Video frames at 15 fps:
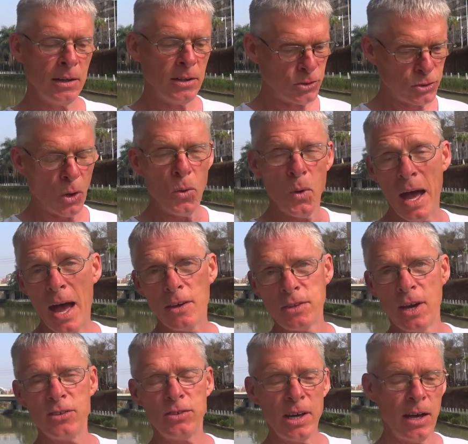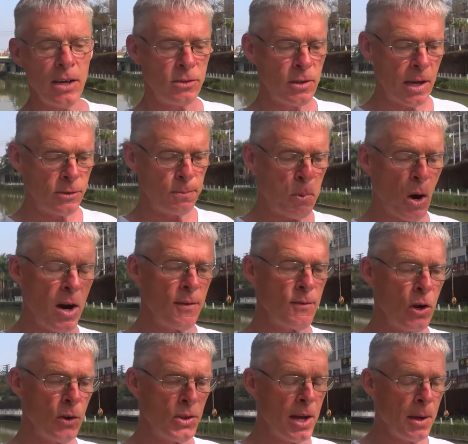so, as I say, it's part of
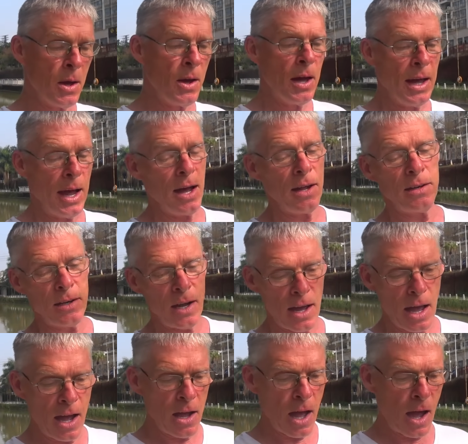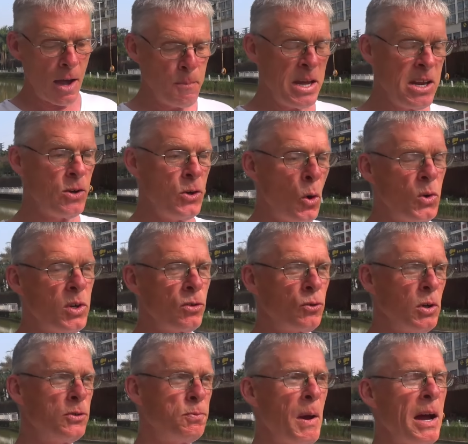your thing. And I mean no
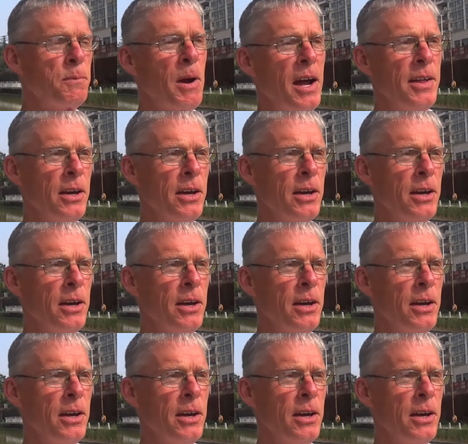disrespect by